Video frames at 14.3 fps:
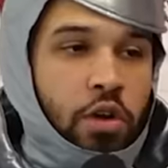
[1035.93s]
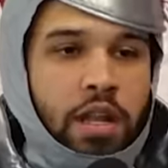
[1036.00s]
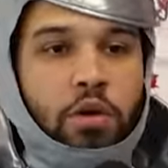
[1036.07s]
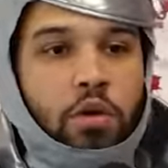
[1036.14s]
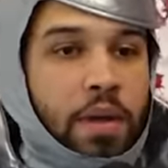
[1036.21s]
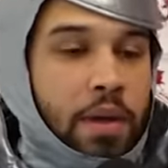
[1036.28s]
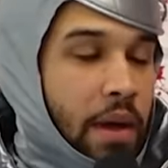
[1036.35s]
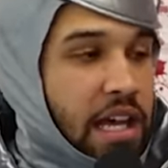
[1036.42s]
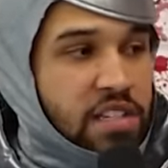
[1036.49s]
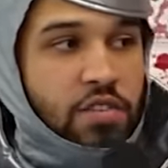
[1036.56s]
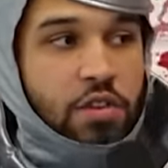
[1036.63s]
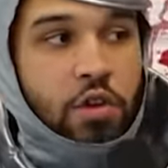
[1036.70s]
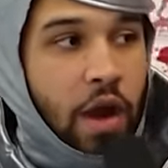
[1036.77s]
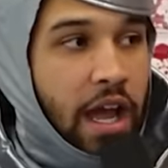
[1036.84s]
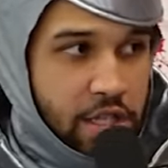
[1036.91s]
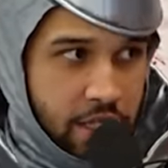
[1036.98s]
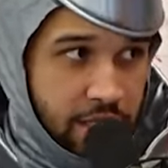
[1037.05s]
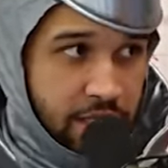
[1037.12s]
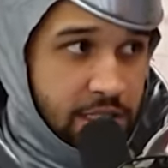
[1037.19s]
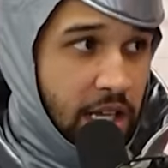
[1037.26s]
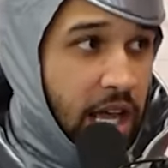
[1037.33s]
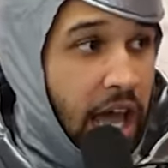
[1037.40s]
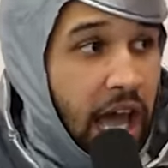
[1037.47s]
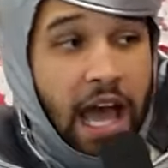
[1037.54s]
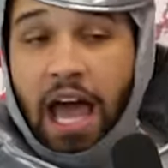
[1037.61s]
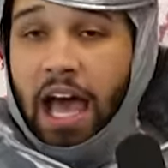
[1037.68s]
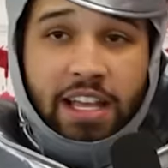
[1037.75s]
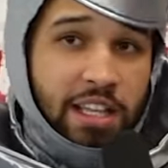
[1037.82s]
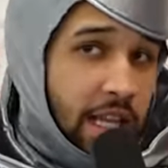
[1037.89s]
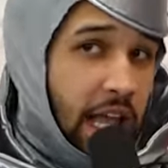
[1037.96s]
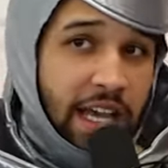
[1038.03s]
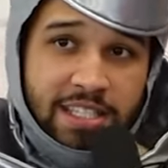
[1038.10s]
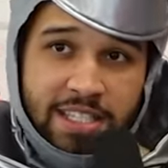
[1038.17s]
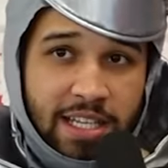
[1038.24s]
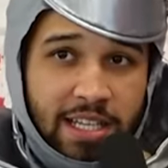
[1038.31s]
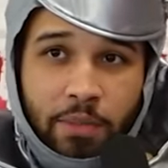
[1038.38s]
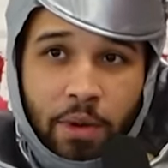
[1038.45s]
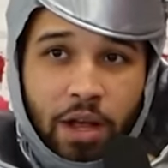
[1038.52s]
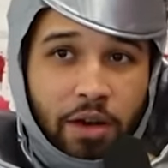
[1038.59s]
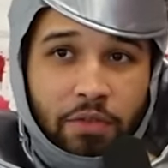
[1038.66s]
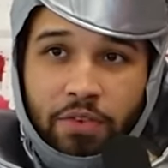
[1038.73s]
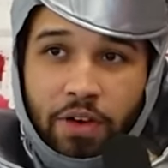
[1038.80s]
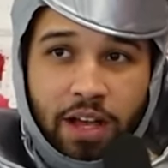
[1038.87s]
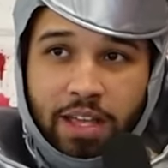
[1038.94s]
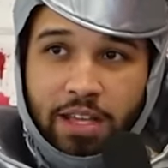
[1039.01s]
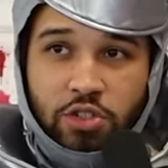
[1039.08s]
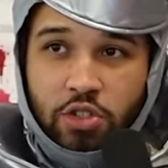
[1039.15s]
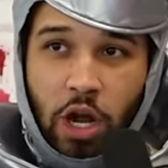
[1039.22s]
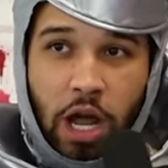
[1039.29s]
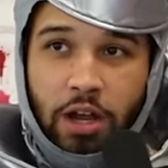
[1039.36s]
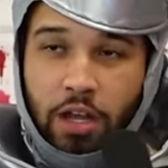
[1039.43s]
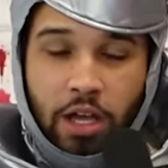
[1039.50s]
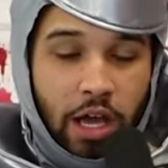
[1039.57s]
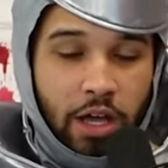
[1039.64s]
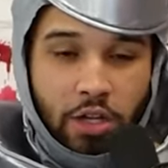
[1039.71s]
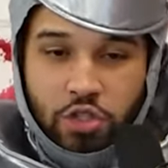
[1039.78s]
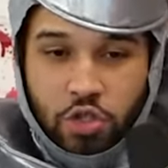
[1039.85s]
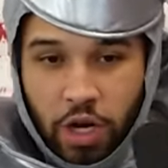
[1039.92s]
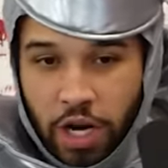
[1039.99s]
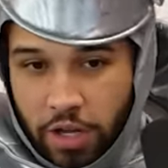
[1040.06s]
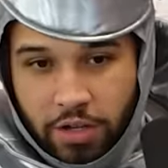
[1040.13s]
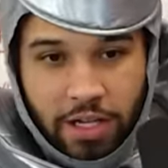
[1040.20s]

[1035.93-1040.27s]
like when people ask for directions. I send them on a trail to